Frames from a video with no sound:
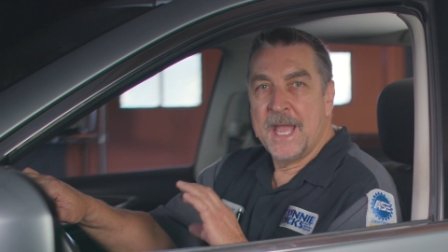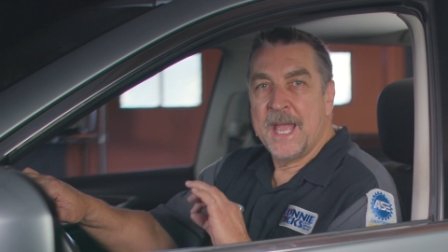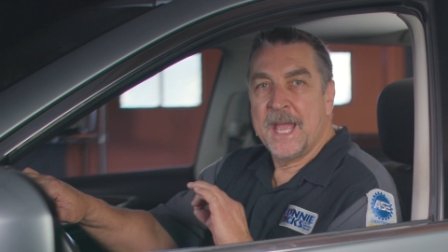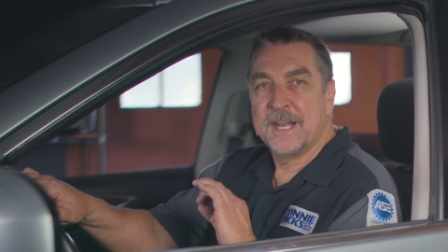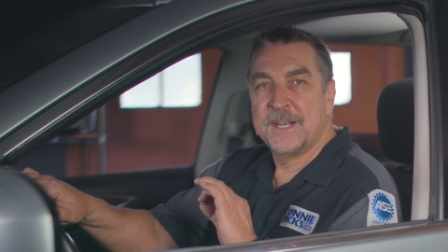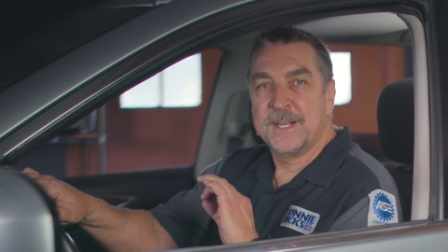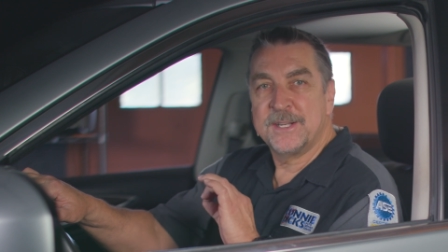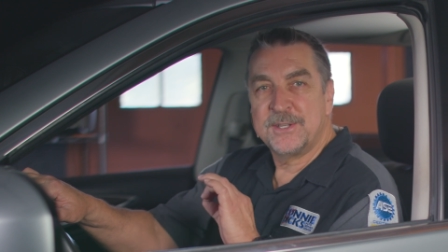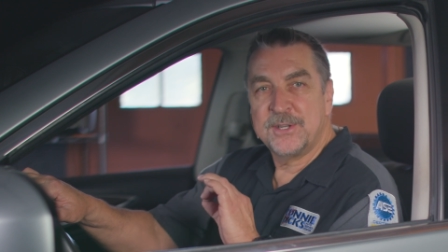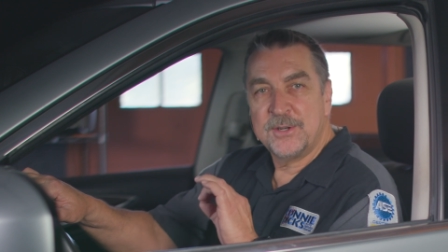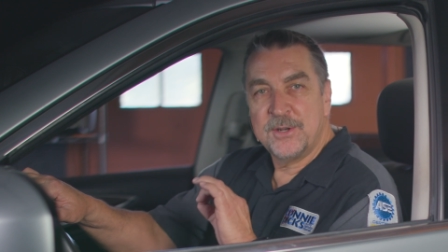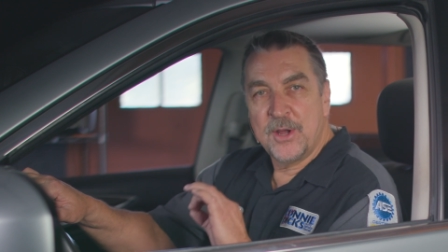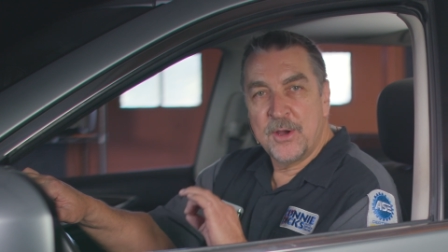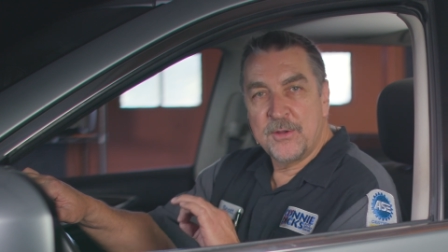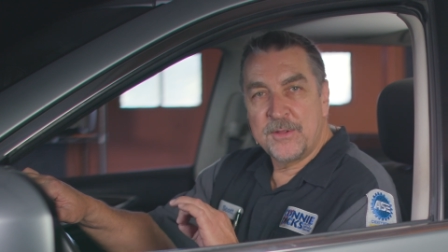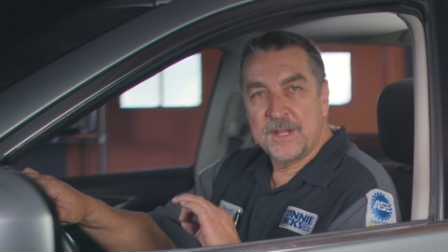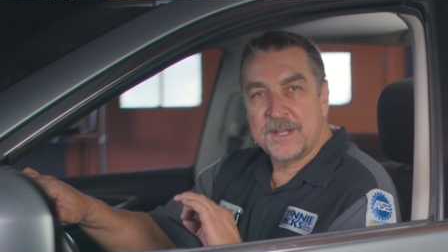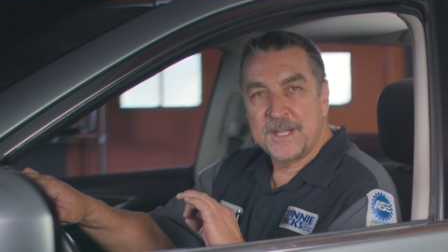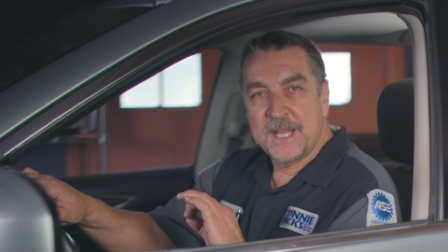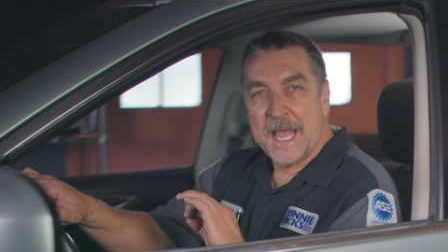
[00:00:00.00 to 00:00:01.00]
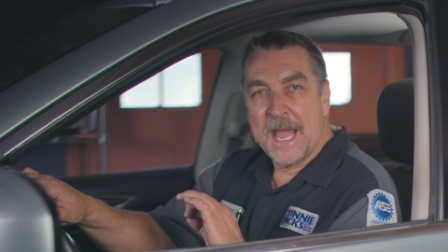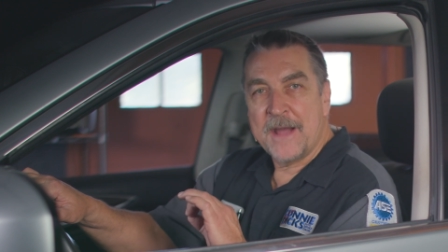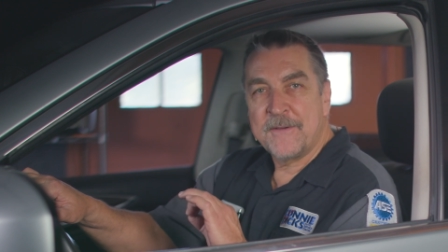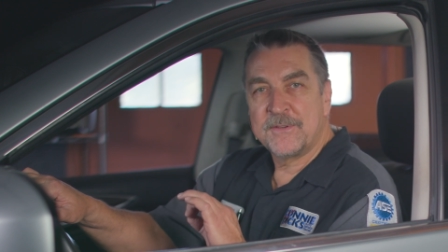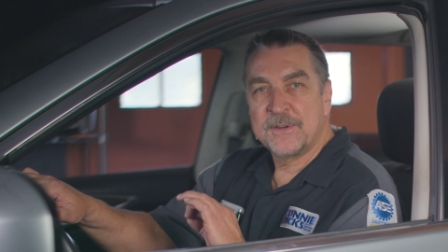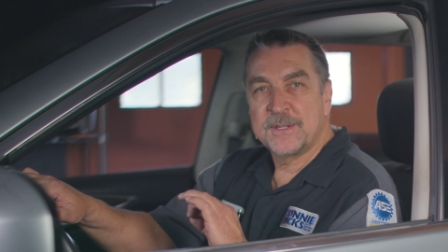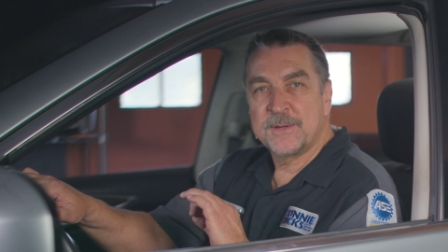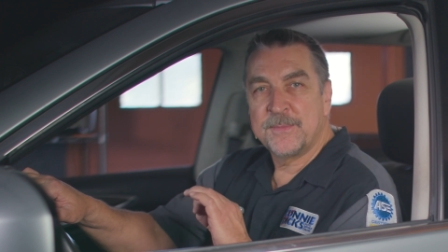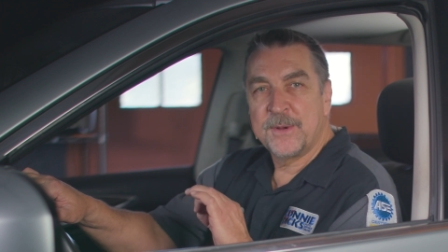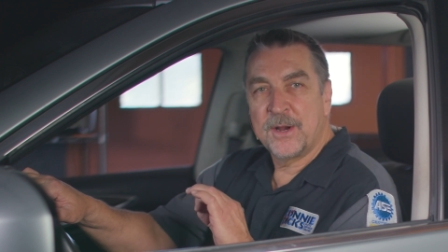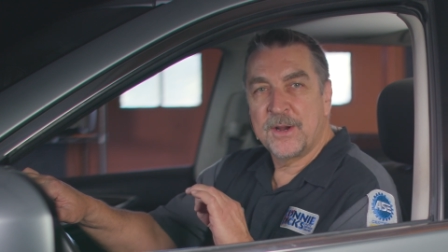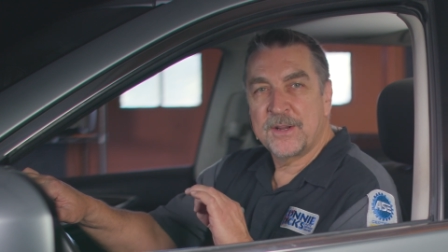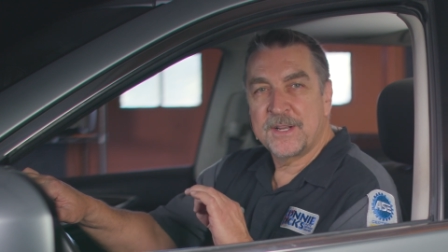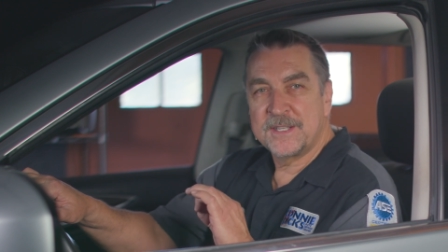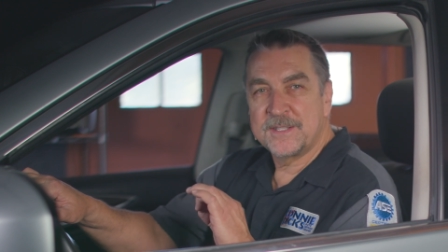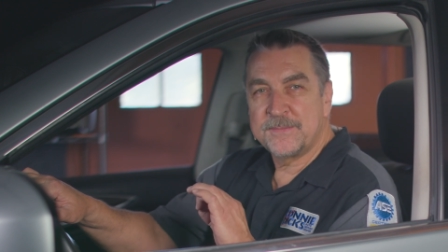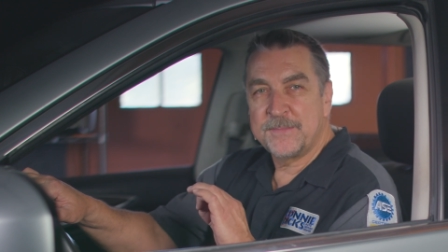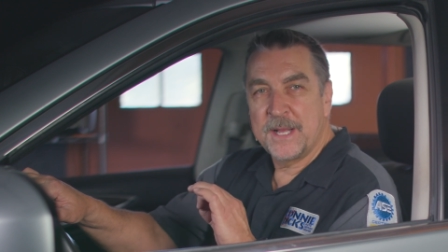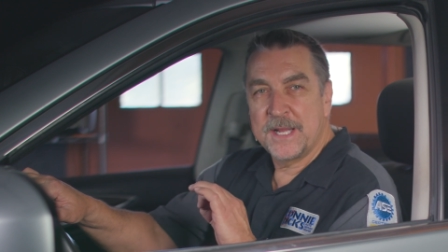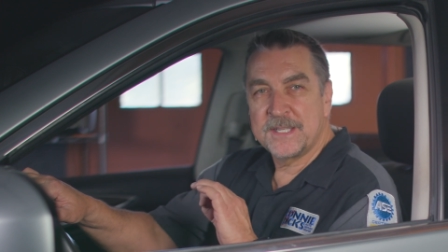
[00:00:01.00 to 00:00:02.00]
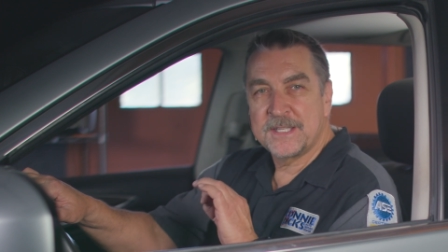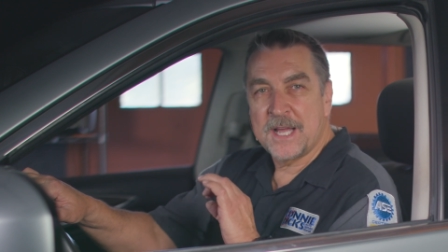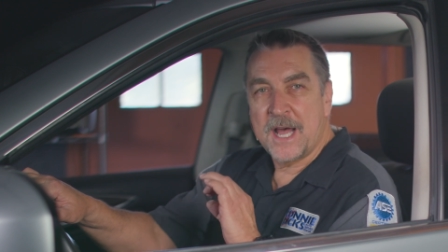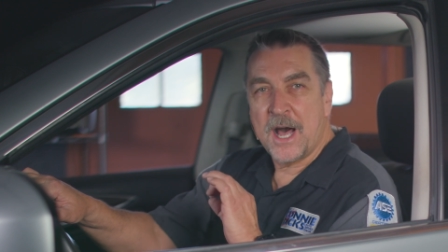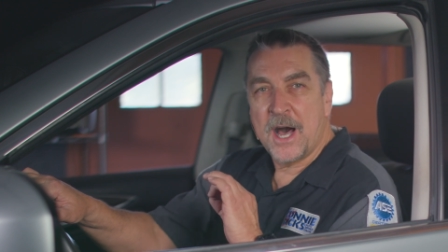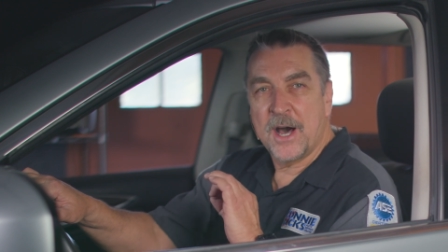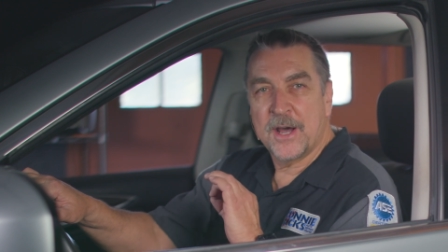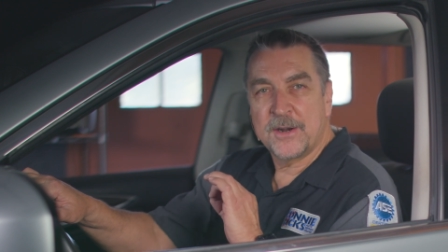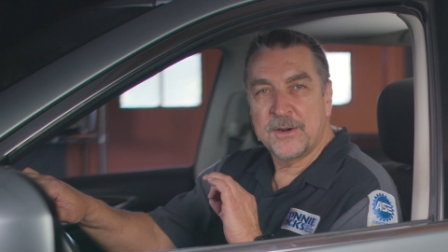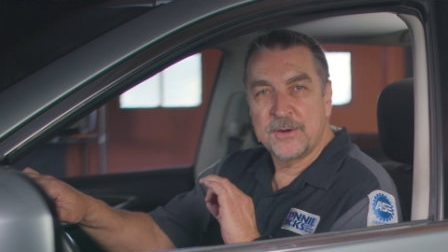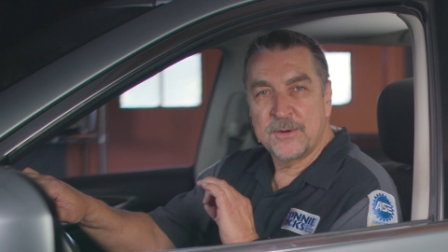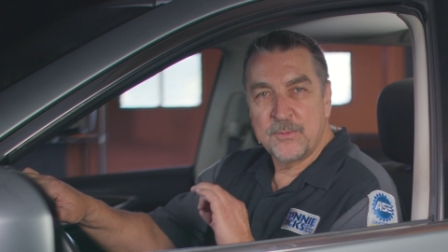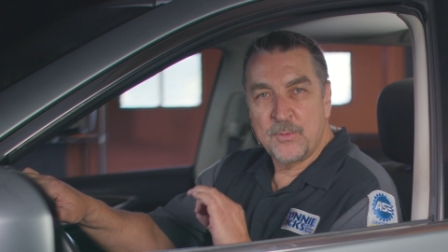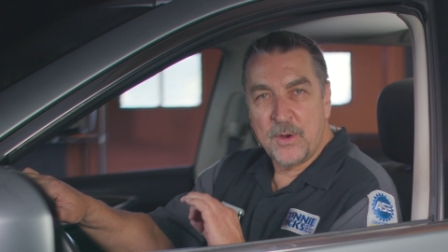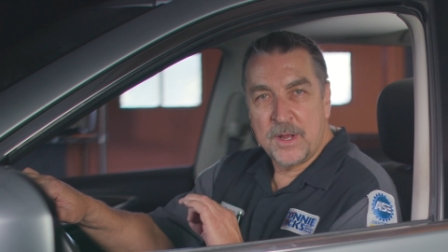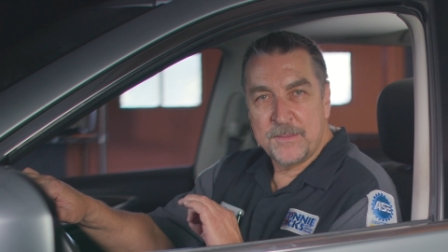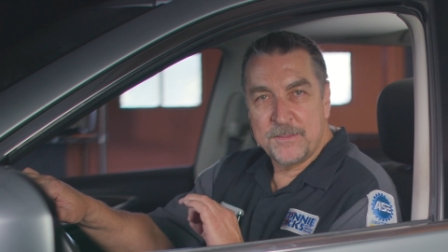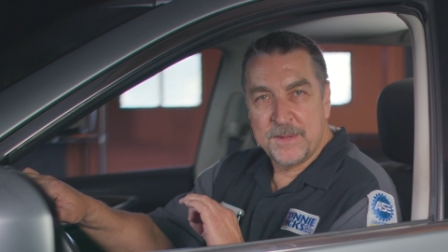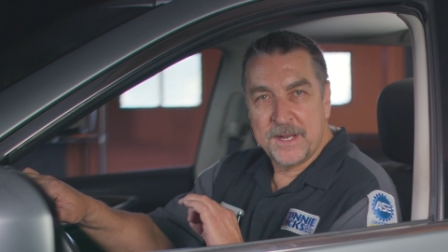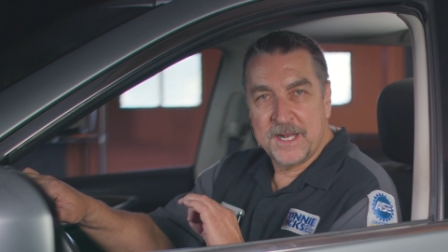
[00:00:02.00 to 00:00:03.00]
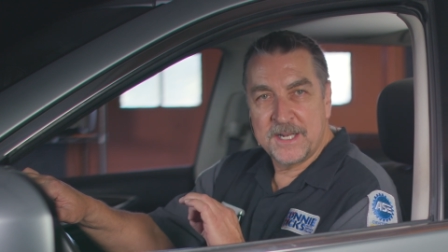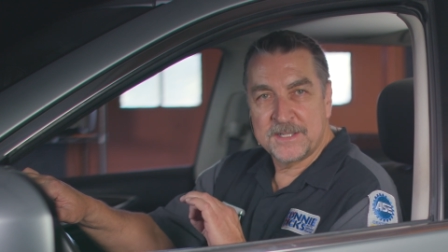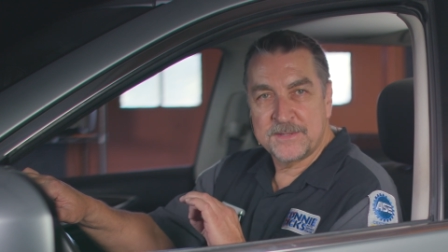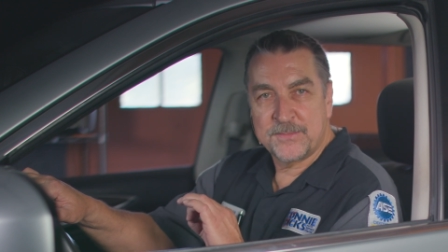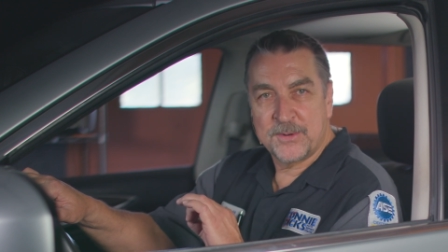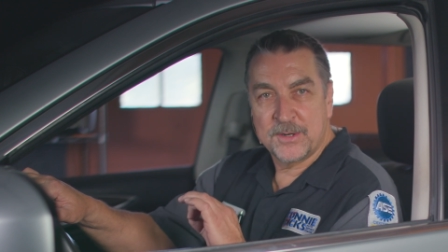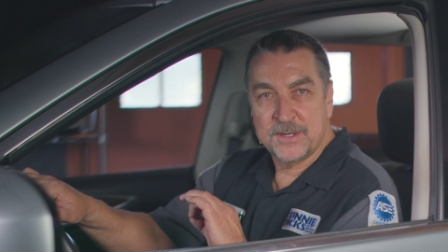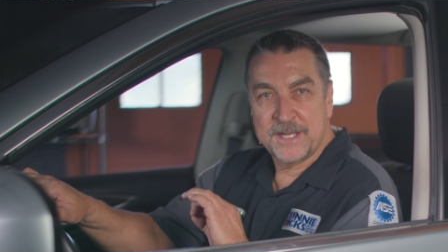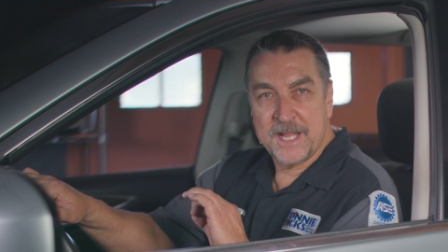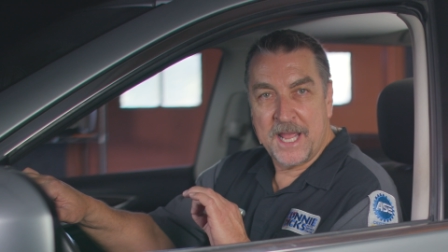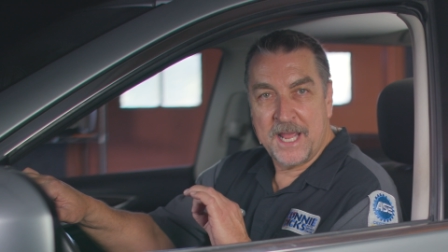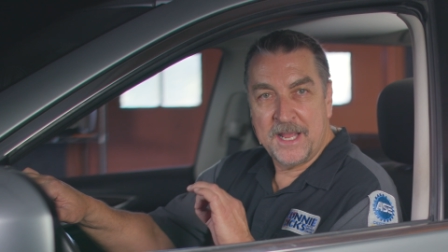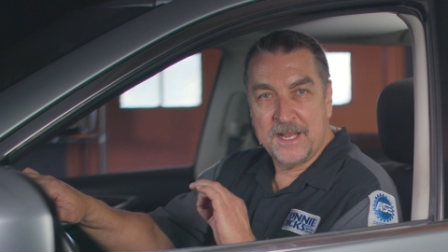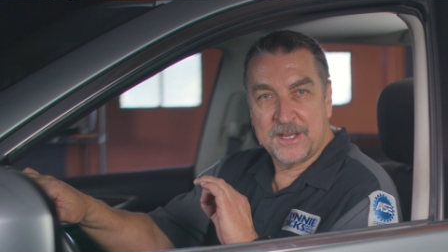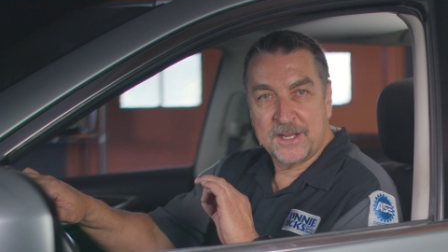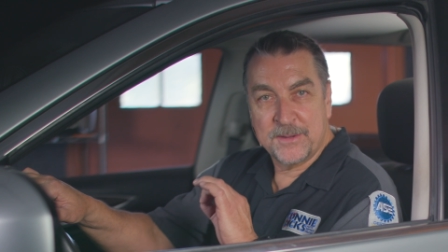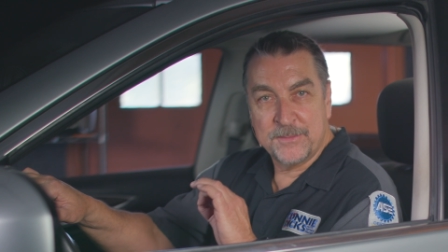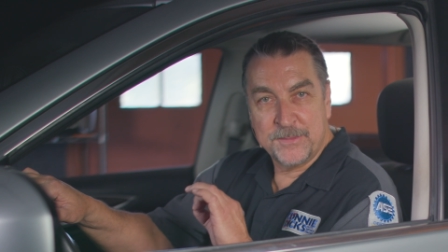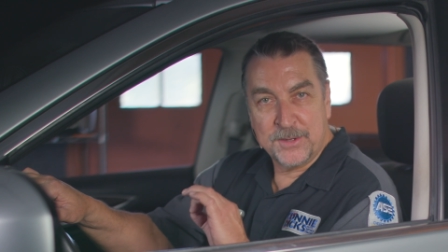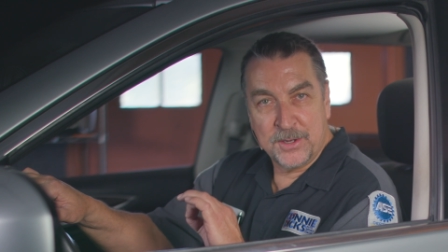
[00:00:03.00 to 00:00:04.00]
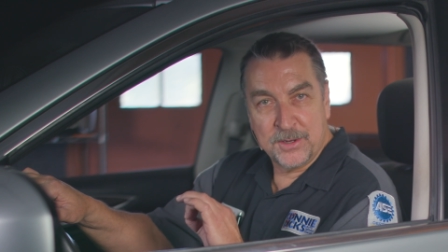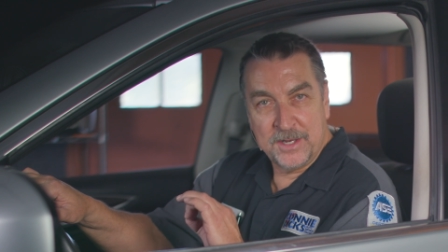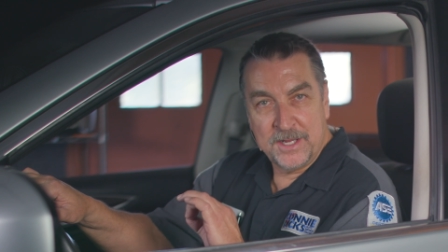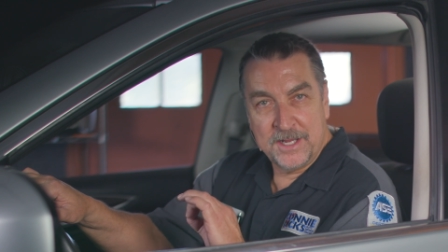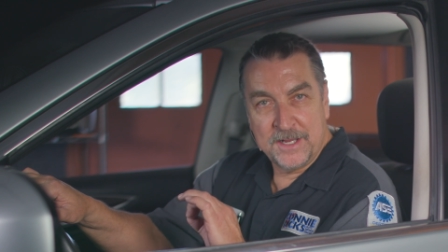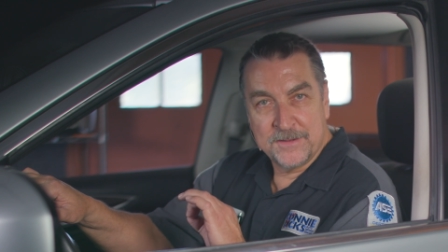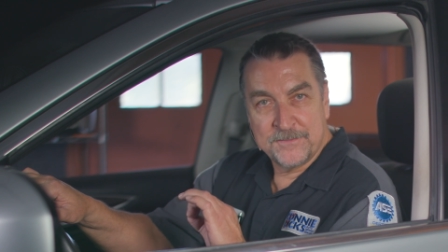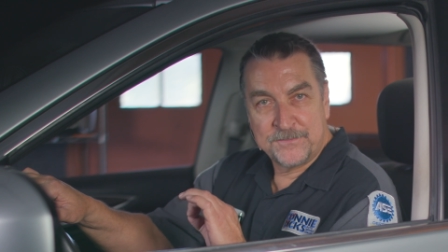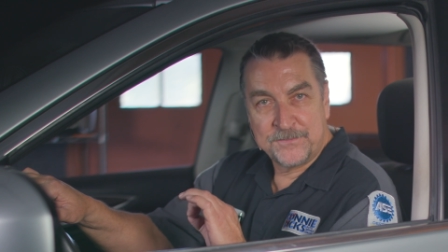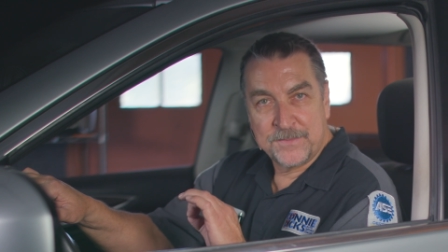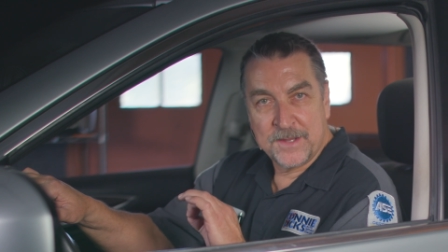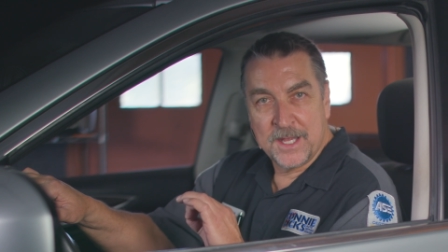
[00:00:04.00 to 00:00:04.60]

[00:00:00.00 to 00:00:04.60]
And did you know that the average American spends 101 minutes per day commuting?